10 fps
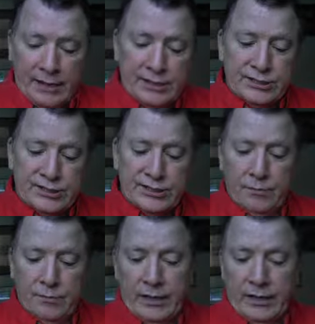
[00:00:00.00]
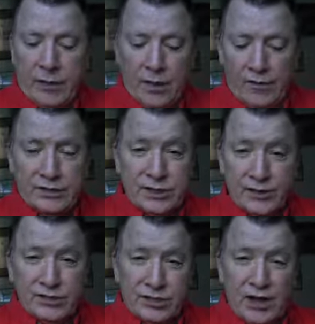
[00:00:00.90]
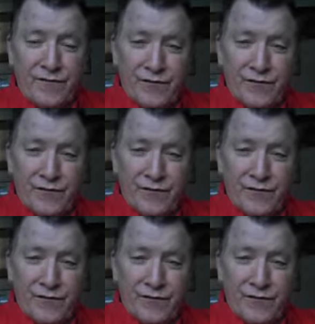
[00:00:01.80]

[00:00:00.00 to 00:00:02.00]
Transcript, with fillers: disassembling all this other stuff